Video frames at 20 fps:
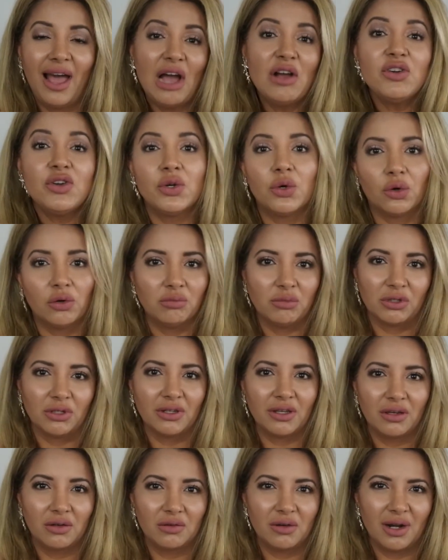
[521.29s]
how
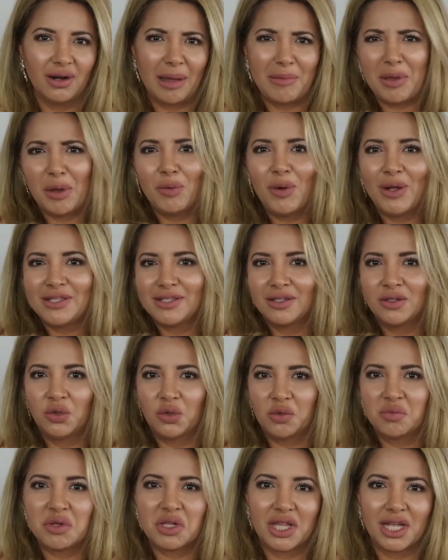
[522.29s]
normal you are. I mean, what's
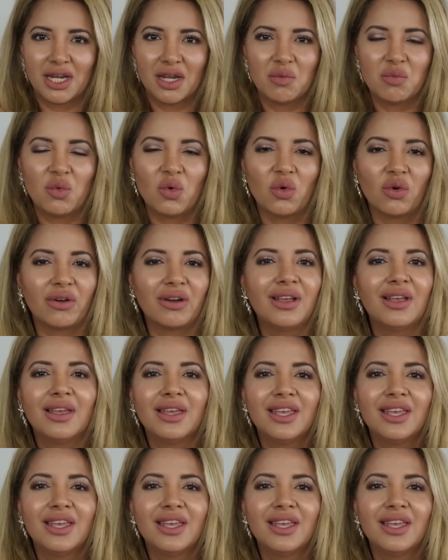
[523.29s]
normal anymore?